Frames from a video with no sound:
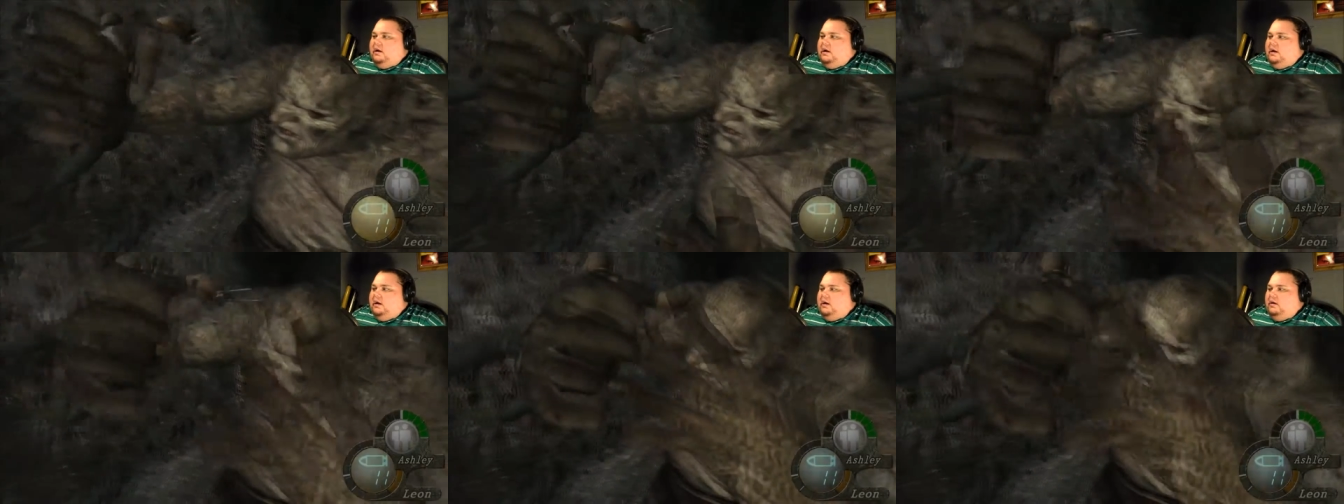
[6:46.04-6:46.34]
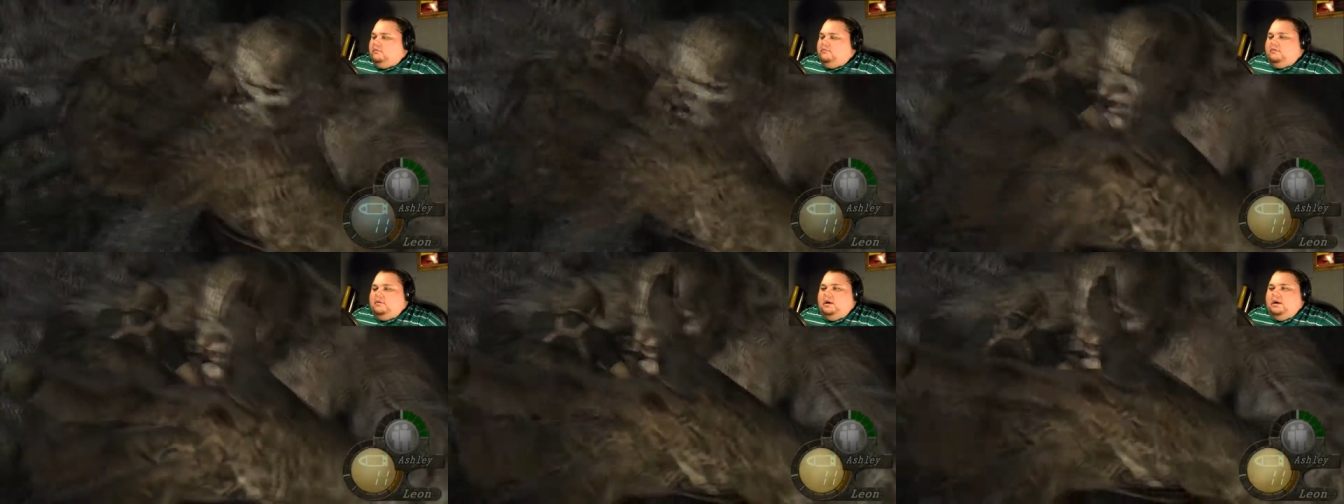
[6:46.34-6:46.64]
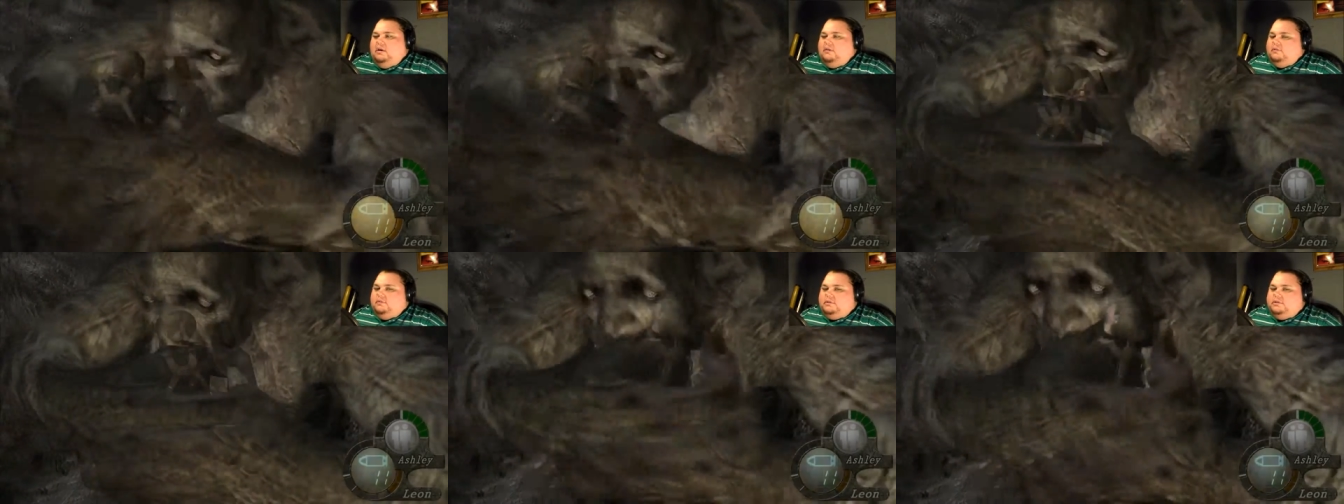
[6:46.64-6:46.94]
Oh,
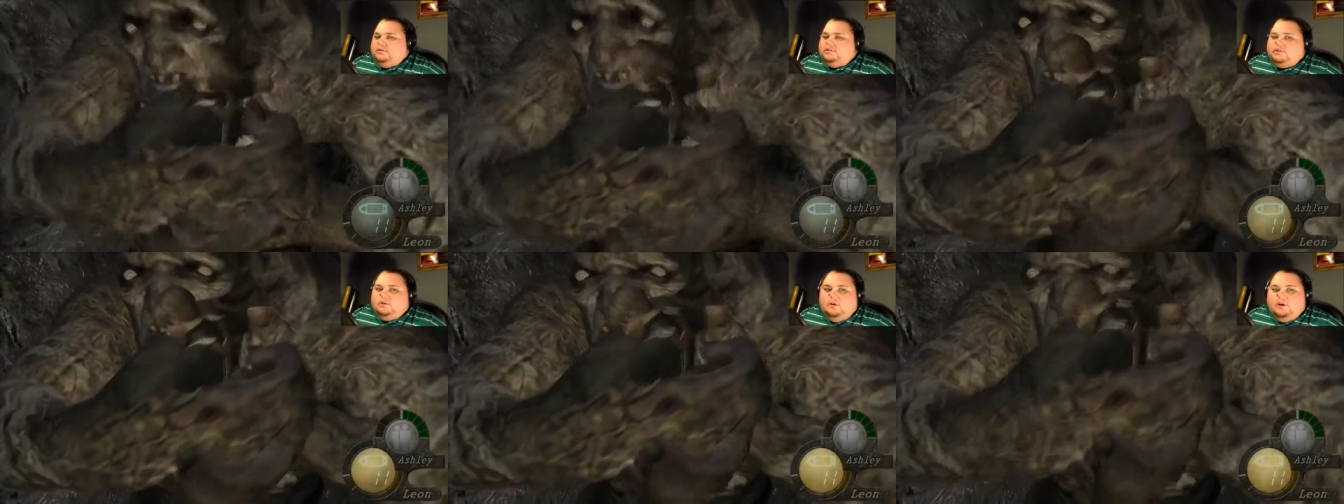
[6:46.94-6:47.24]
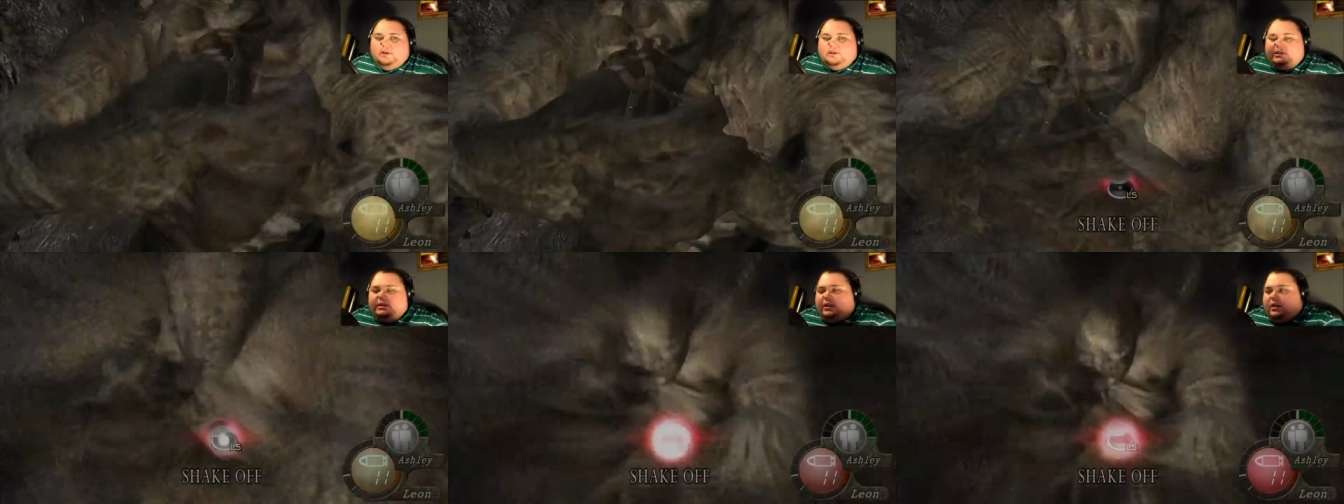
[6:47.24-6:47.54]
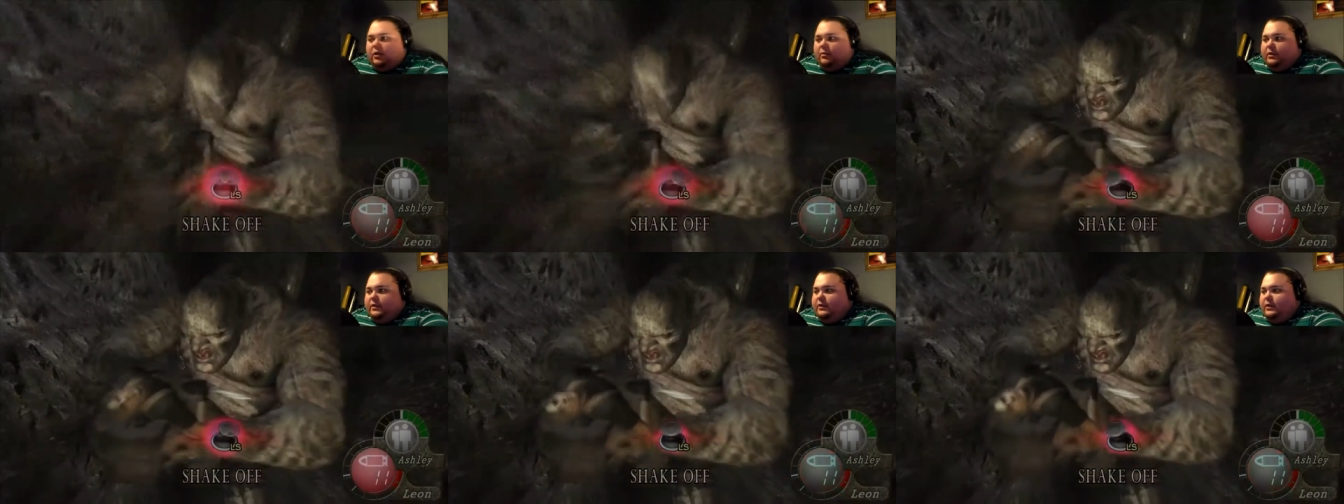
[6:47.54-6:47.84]
well, just go ahead and
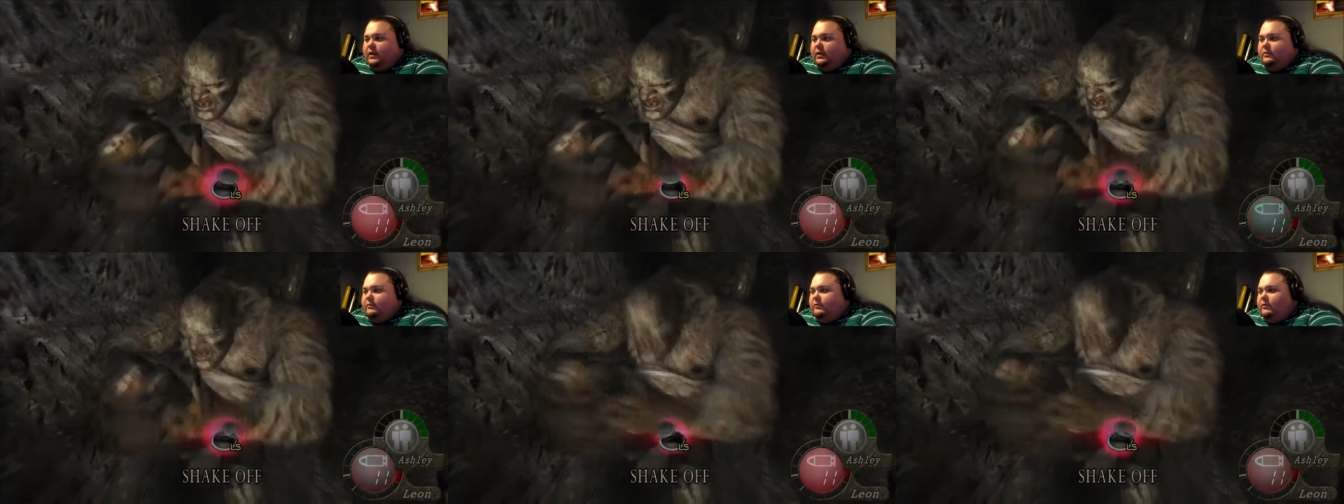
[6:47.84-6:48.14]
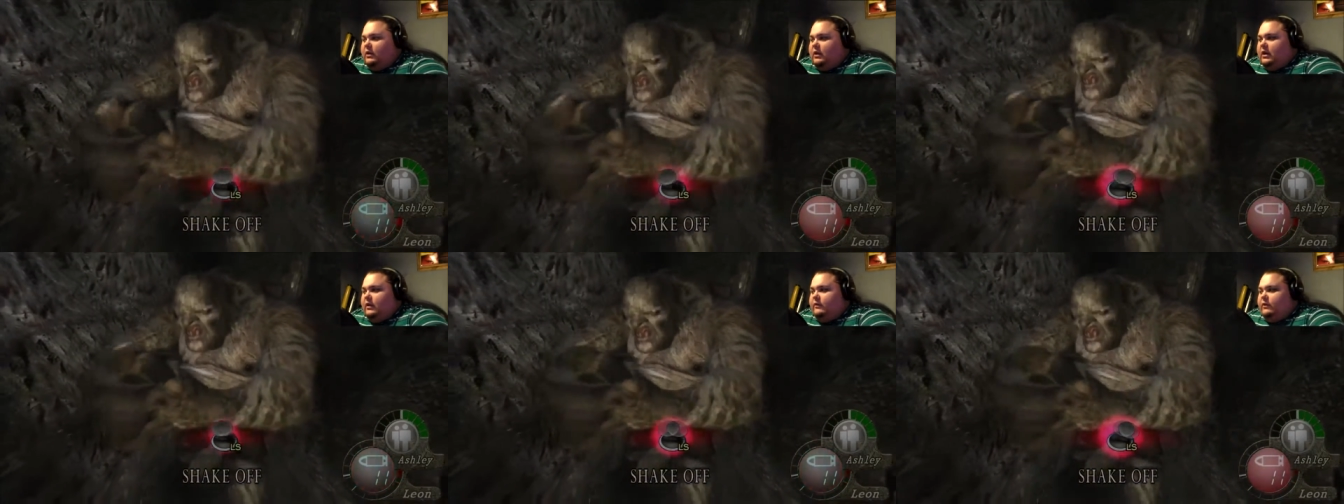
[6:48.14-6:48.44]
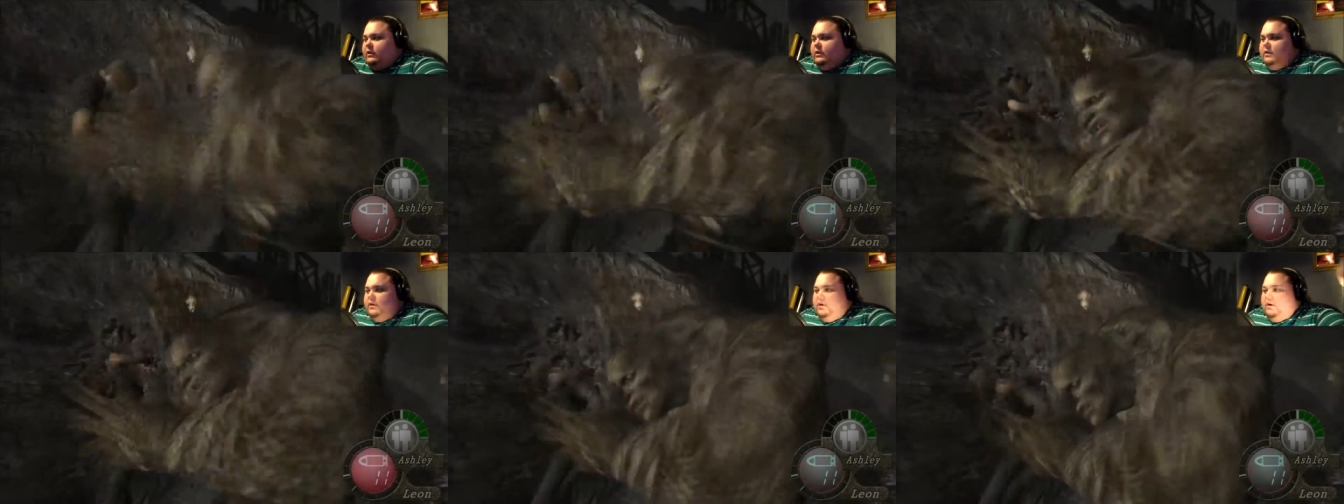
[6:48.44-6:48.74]
kill me then.
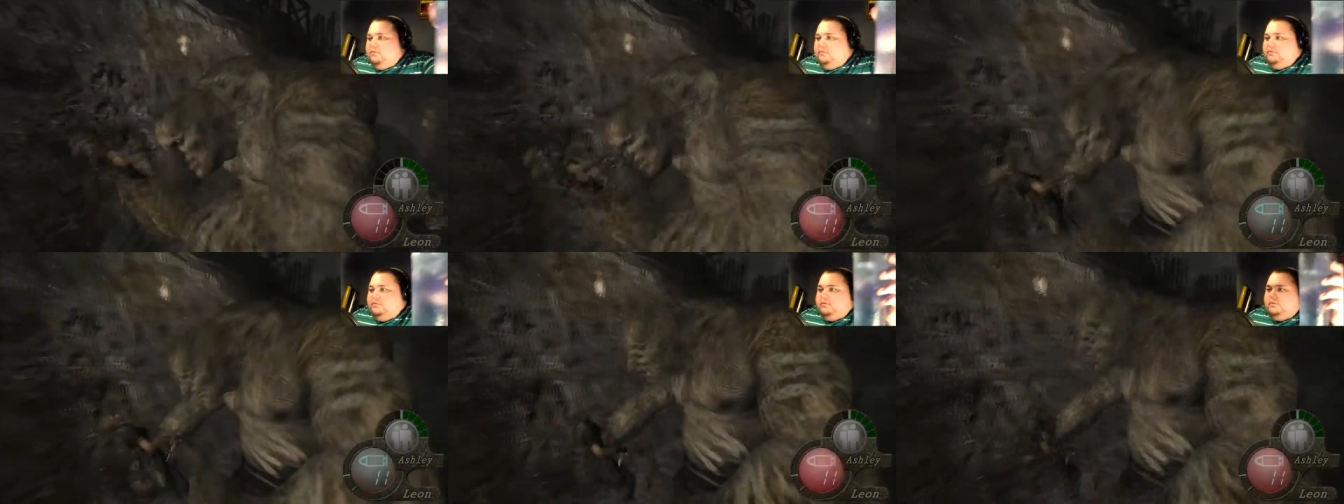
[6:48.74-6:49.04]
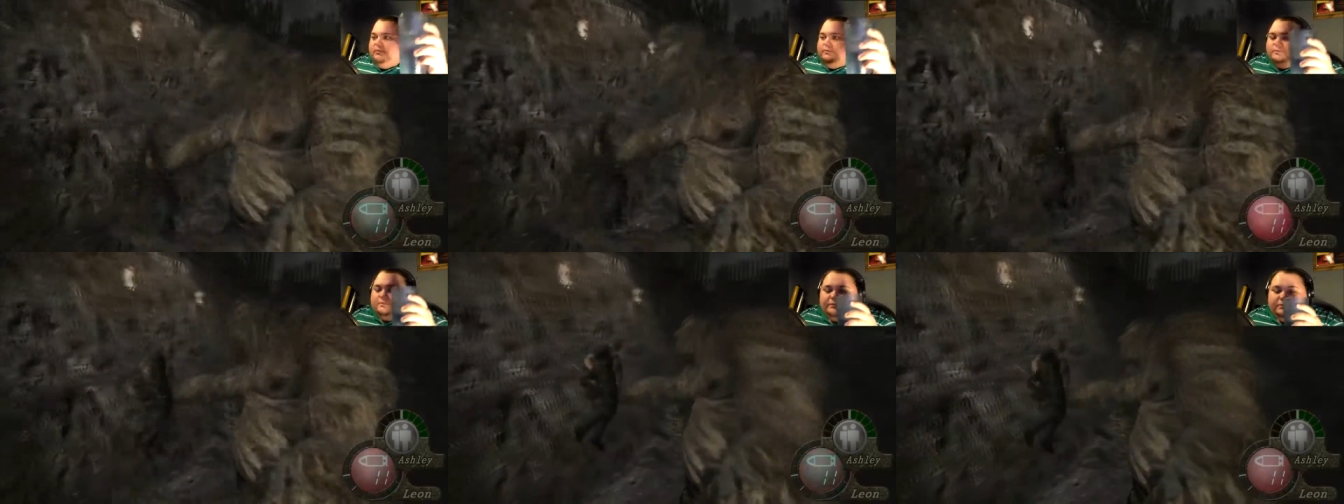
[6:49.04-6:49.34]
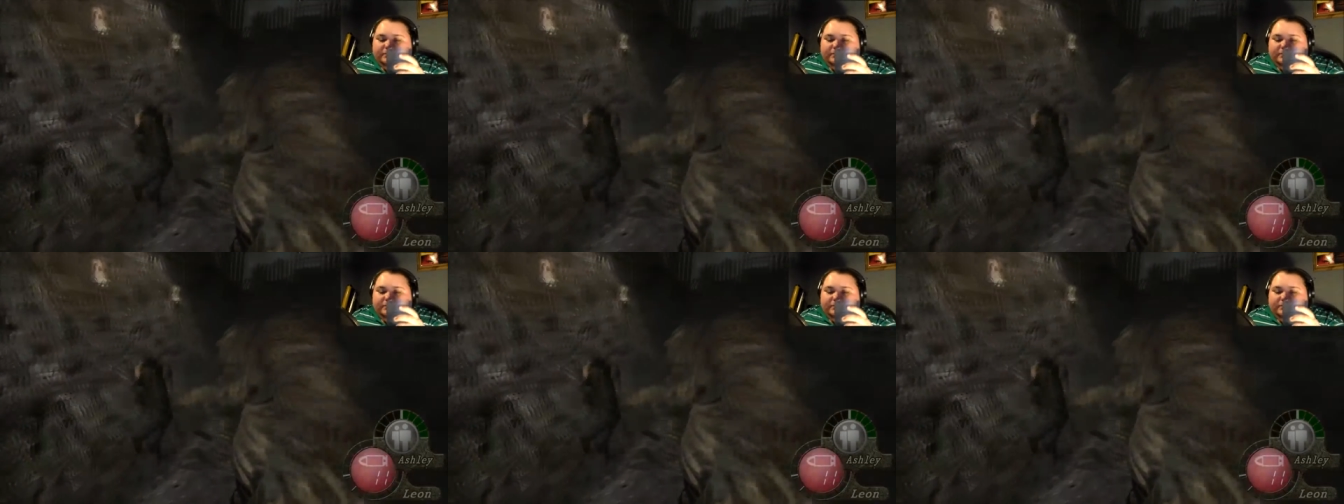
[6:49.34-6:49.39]
Whatever, nope.